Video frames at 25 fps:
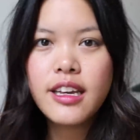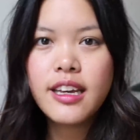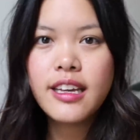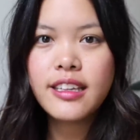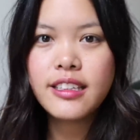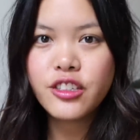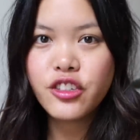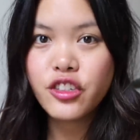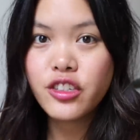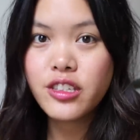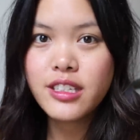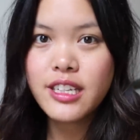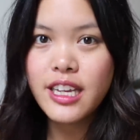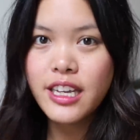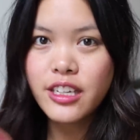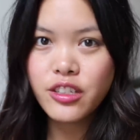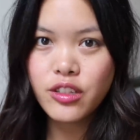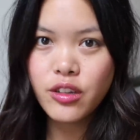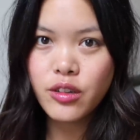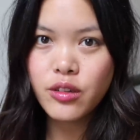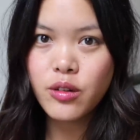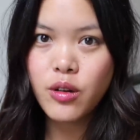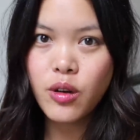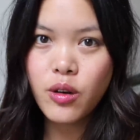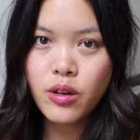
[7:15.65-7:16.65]
and just stays
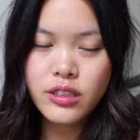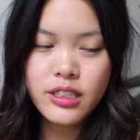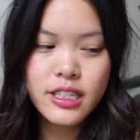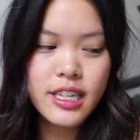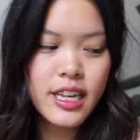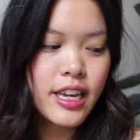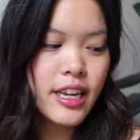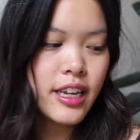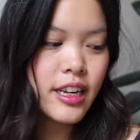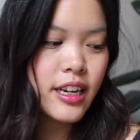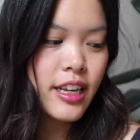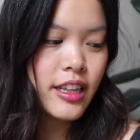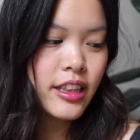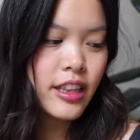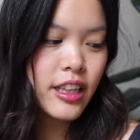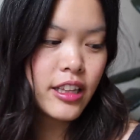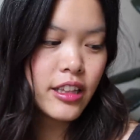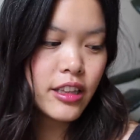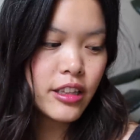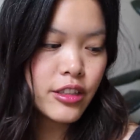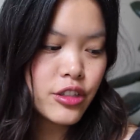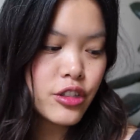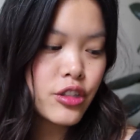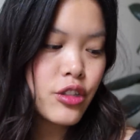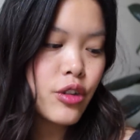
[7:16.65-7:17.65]
on all day and I
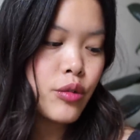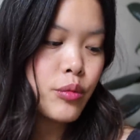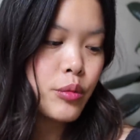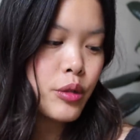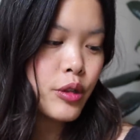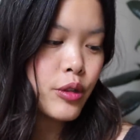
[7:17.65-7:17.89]
think looks so